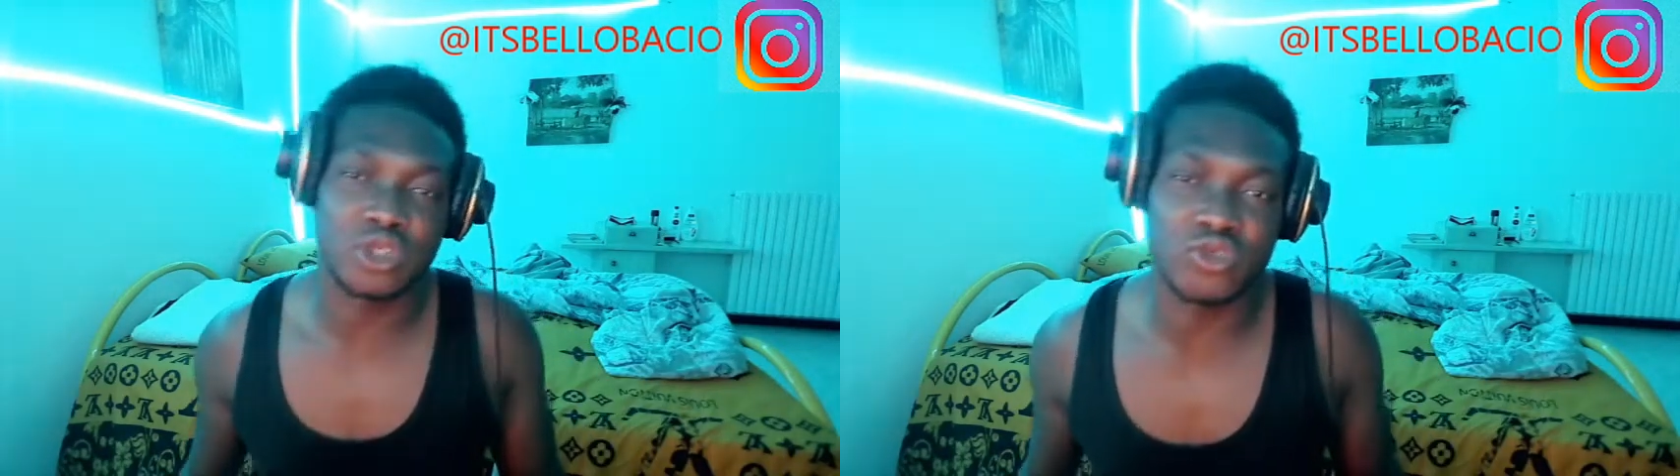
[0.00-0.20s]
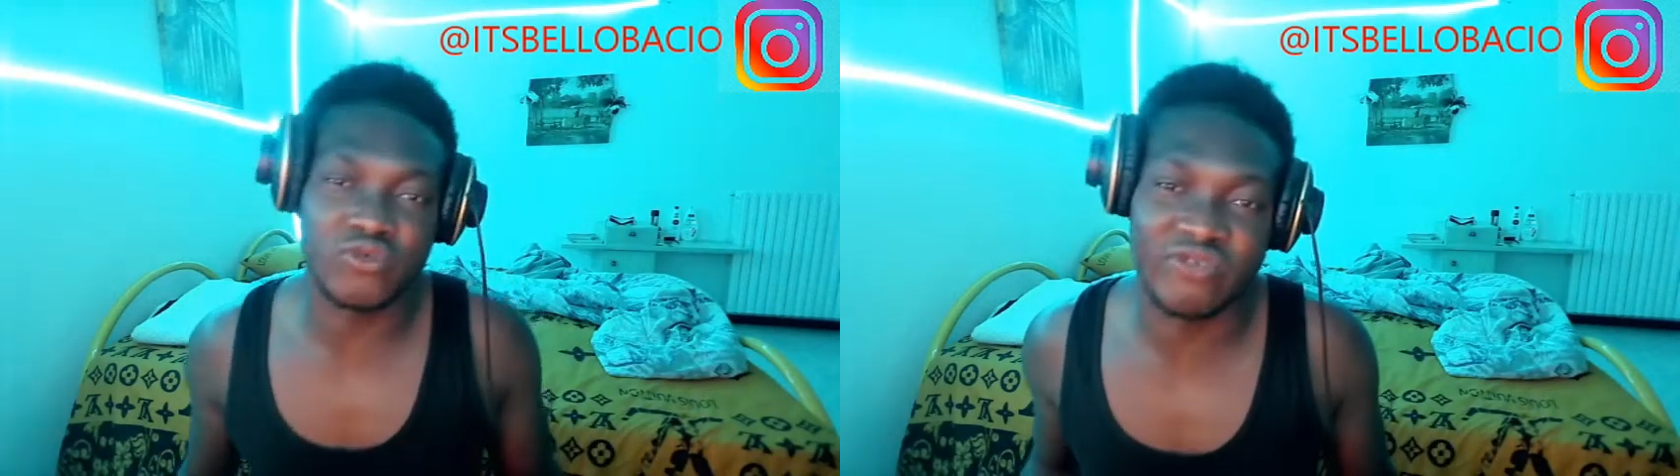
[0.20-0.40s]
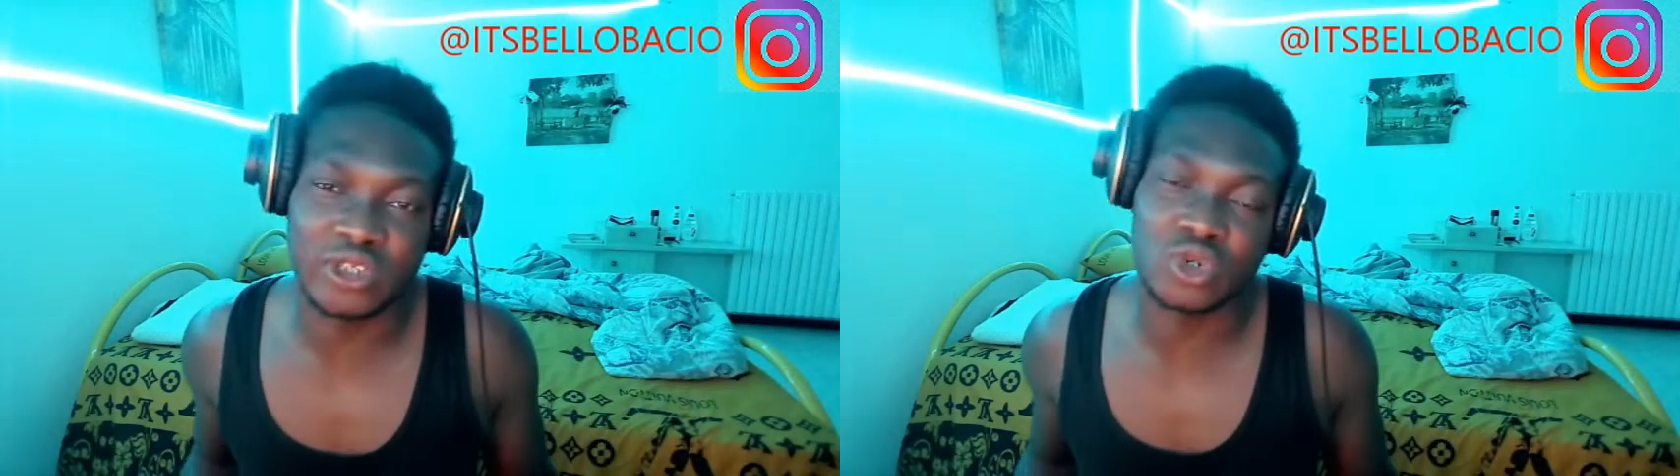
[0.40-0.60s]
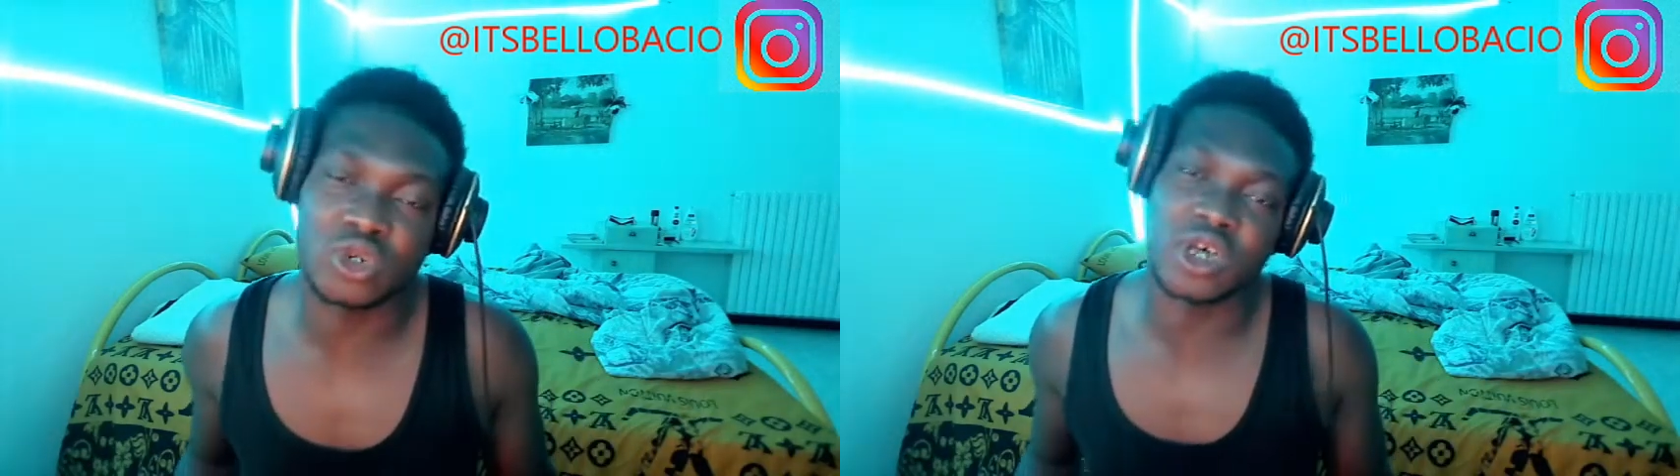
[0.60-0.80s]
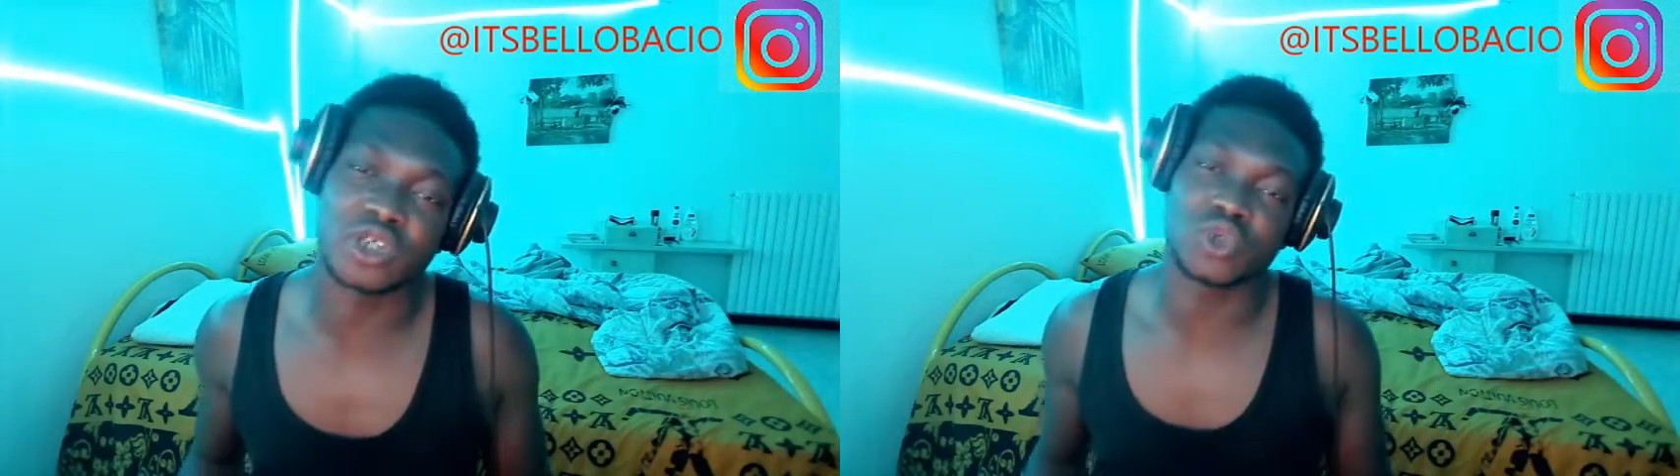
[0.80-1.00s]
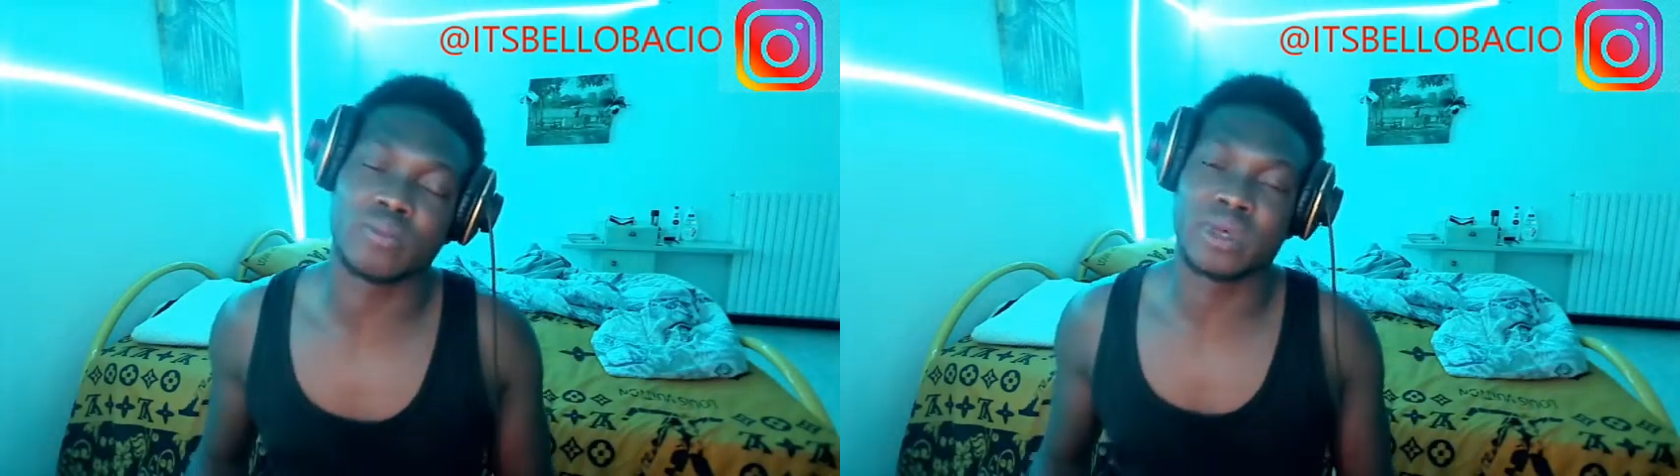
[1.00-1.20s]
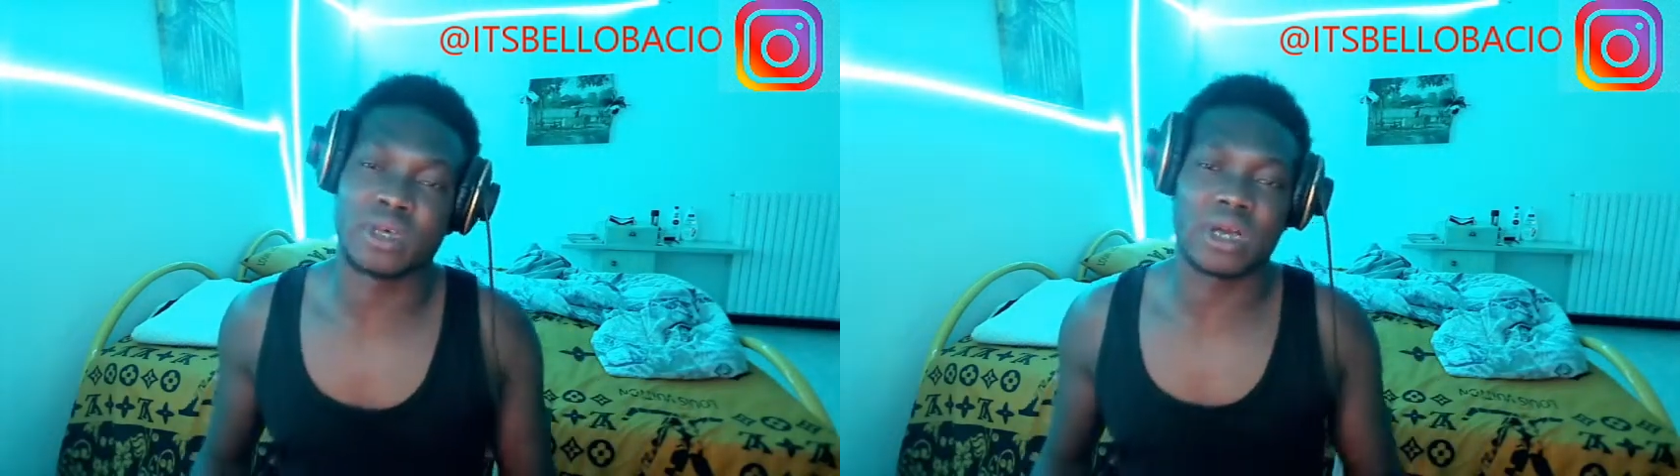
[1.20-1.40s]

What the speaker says: new video reaction, man.